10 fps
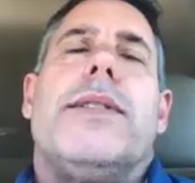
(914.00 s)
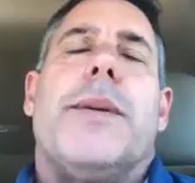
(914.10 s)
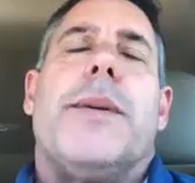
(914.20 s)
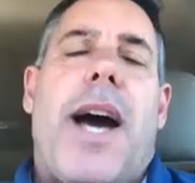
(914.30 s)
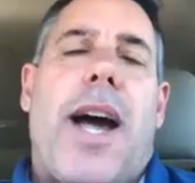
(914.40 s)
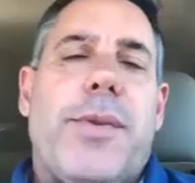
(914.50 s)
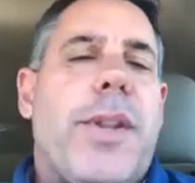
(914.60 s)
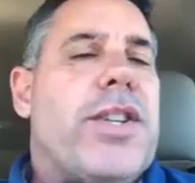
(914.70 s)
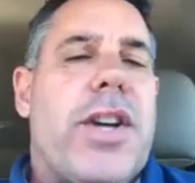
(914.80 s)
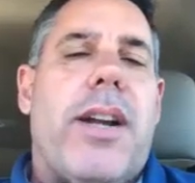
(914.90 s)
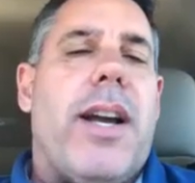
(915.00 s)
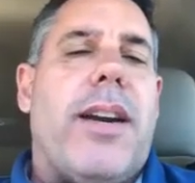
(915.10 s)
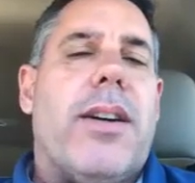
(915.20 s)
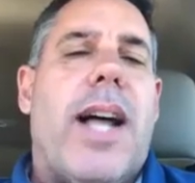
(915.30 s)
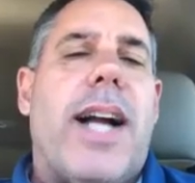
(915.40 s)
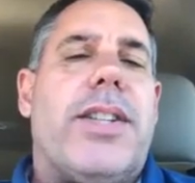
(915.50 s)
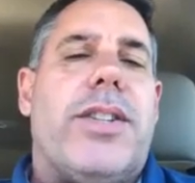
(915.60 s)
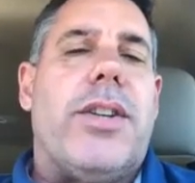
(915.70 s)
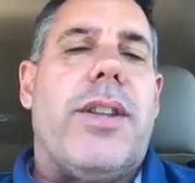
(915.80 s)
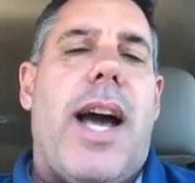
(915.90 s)
to be honest with you, Jody, I don't like to
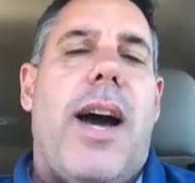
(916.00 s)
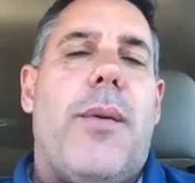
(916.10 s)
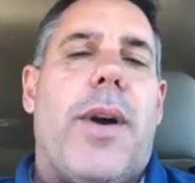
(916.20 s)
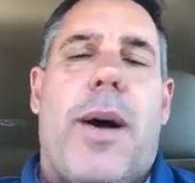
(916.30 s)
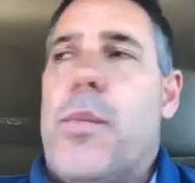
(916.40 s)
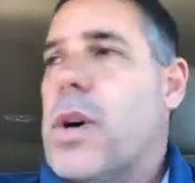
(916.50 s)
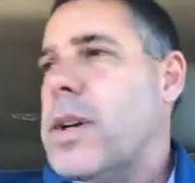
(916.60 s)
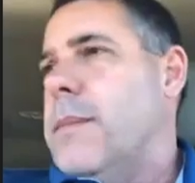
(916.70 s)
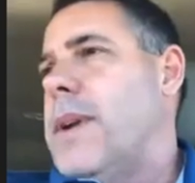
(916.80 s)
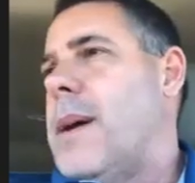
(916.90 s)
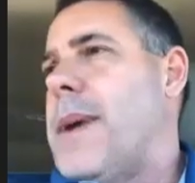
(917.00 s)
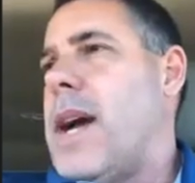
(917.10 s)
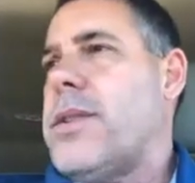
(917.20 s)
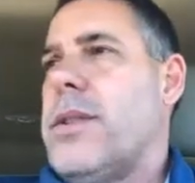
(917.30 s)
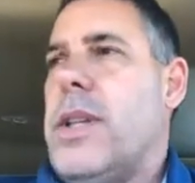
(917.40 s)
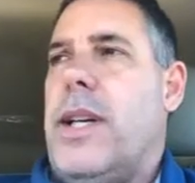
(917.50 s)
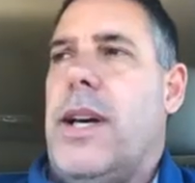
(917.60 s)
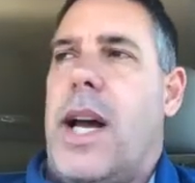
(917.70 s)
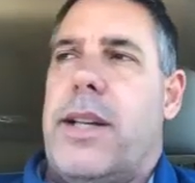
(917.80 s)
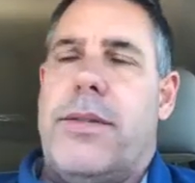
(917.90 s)
do that when I'm working, but I
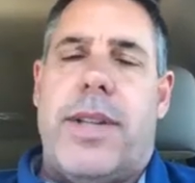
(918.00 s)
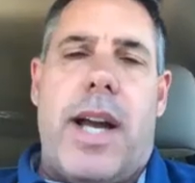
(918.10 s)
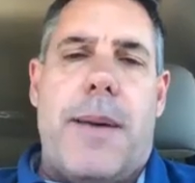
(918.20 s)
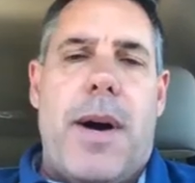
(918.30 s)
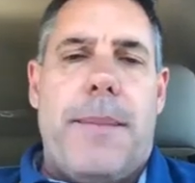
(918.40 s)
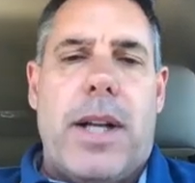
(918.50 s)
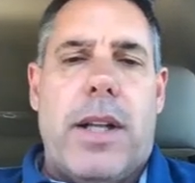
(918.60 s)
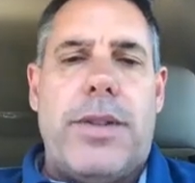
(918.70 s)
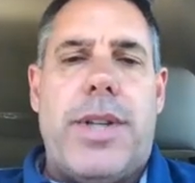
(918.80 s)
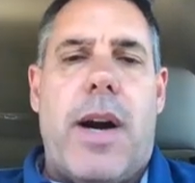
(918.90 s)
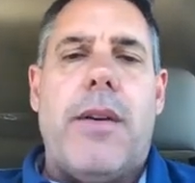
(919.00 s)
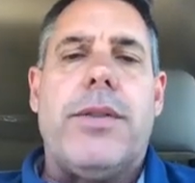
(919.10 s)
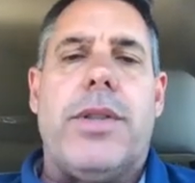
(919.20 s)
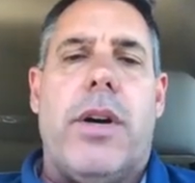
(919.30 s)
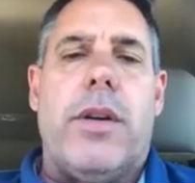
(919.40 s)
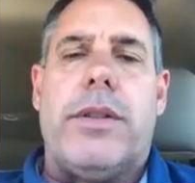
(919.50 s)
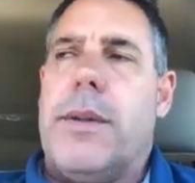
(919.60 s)
can say I'm on my lunch hour. So it's